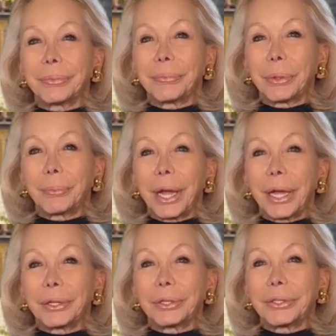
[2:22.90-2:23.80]
For
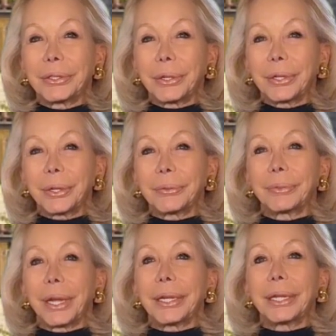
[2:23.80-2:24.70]
buyers,
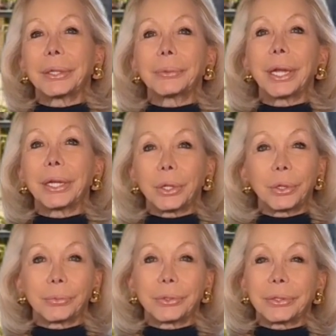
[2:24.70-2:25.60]
finding the right
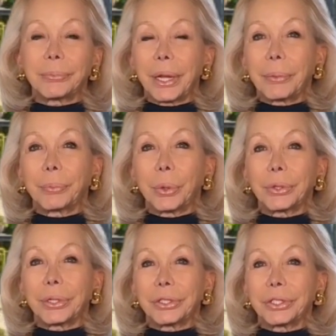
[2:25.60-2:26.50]
home is about
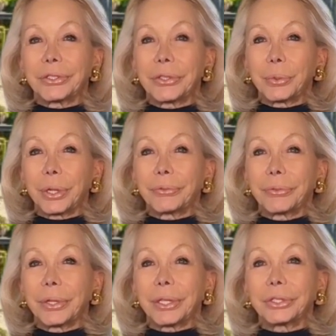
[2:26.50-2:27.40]
more than just square
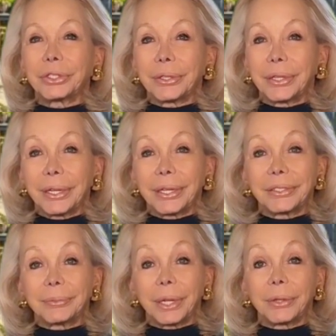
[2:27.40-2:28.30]
footage.
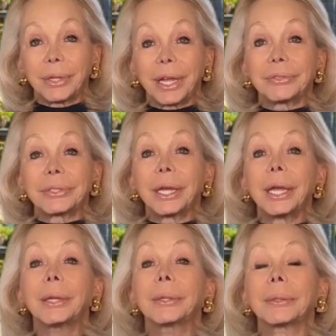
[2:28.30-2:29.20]
It's about
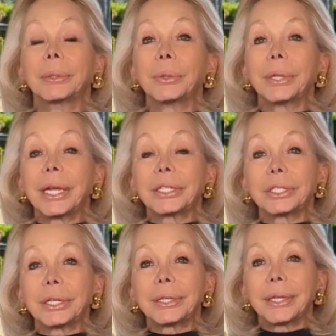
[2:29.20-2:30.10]
lifestyle,
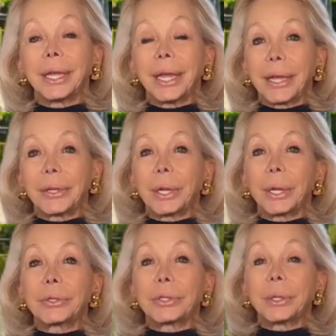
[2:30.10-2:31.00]
location, and
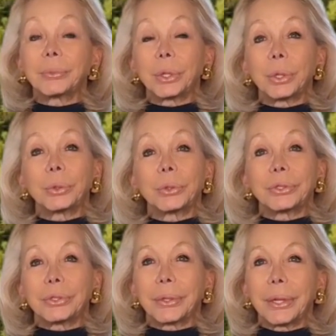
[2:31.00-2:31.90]
long-term
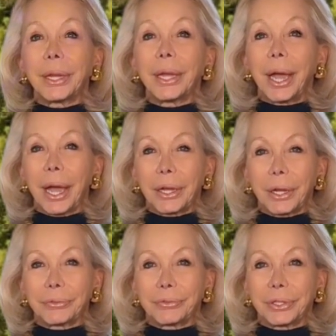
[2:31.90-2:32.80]
goals. I
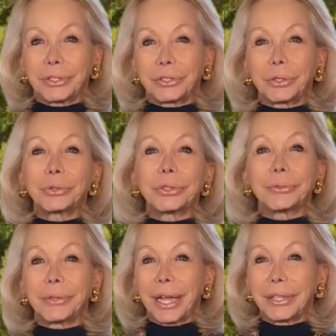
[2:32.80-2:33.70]
offer
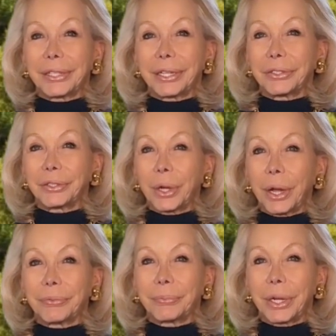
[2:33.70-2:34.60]
exclusive access to
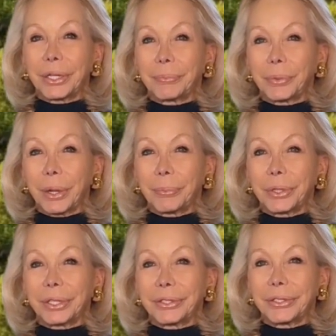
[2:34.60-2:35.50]
off-market
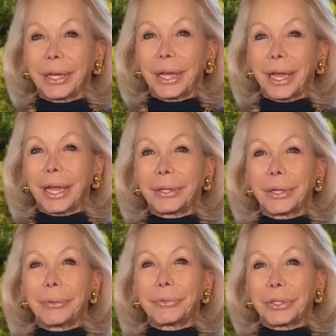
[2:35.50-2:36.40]
properties and
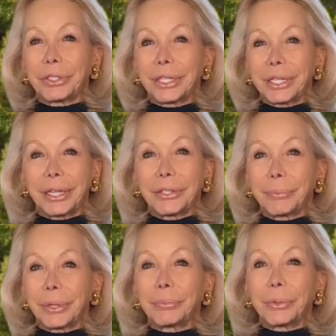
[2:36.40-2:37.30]
leverage
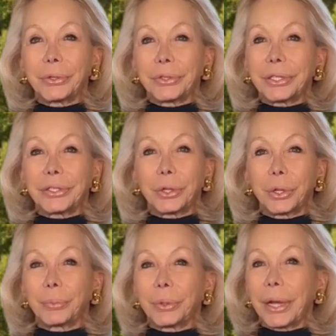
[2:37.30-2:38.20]
eXp Realty's
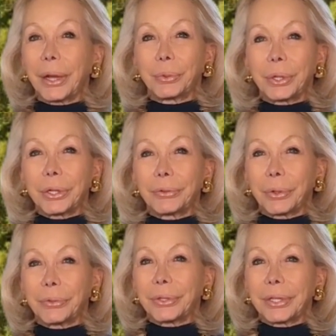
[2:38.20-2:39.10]
global network of
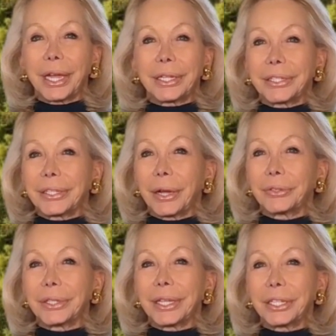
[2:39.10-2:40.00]
over
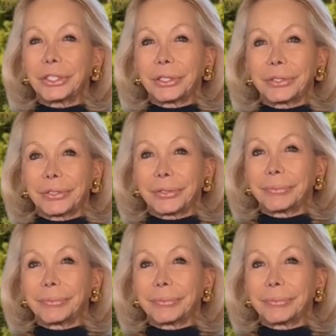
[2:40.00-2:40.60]
90,000 agents.